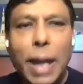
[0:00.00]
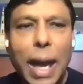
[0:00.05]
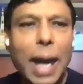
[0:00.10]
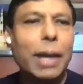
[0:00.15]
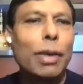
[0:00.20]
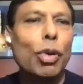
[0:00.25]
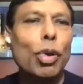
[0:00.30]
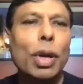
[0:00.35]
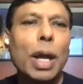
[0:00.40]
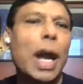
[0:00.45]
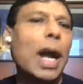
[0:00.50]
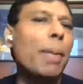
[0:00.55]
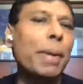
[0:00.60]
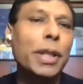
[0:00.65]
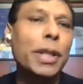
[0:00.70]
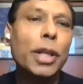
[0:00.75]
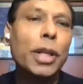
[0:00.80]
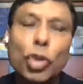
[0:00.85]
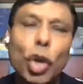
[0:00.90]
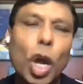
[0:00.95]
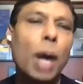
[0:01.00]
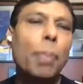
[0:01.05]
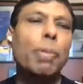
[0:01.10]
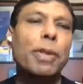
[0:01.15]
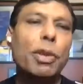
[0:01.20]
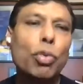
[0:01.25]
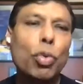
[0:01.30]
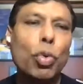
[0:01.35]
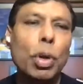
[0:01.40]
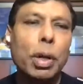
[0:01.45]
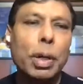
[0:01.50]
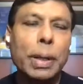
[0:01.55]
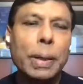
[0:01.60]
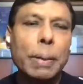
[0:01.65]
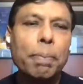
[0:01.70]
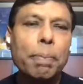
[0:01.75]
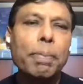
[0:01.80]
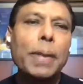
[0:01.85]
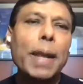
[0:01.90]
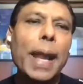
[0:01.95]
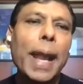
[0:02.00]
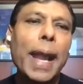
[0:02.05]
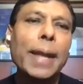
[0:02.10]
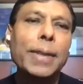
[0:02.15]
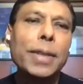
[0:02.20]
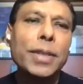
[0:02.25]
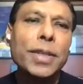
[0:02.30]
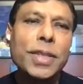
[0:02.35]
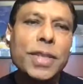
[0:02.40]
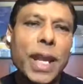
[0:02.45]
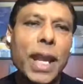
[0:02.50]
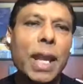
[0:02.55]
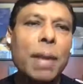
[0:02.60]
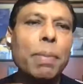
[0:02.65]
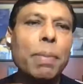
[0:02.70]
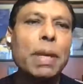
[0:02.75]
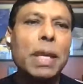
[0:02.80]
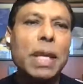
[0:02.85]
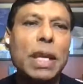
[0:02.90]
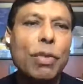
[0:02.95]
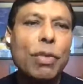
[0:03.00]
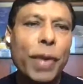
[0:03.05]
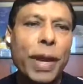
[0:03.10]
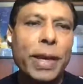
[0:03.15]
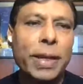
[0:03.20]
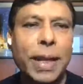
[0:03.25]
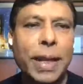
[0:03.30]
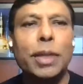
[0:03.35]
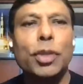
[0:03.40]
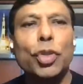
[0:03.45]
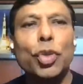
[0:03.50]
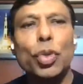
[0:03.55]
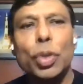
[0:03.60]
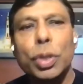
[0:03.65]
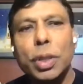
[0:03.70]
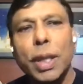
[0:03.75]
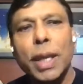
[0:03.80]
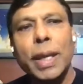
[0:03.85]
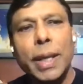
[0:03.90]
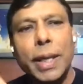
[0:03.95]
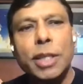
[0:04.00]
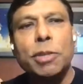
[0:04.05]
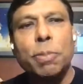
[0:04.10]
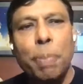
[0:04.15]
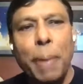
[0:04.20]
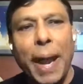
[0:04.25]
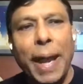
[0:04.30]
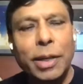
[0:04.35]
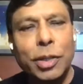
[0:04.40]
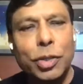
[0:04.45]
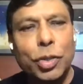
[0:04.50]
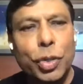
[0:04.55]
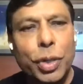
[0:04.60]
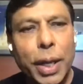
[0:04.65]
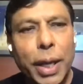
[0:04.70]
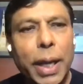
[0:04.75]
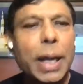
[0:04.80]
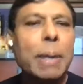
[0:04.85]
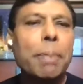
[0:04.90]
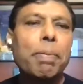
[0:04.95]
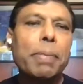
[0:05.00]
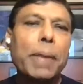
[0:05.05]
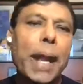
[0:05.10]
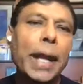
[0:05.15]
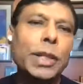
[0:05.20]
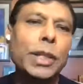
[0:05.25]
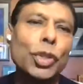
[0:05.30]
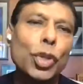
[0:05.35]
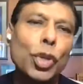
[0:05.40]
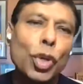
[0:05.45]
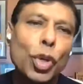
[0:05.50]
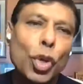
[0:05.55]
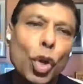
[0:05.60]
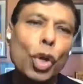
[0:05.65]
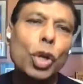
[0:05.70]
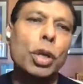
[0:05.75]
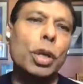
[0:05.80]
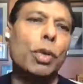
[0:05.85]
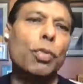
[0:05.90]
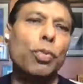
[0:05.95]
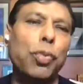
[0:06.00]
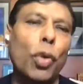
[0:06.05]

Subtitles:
God, look, I'm in the top of the world. And the same event that you think is bad today, and you look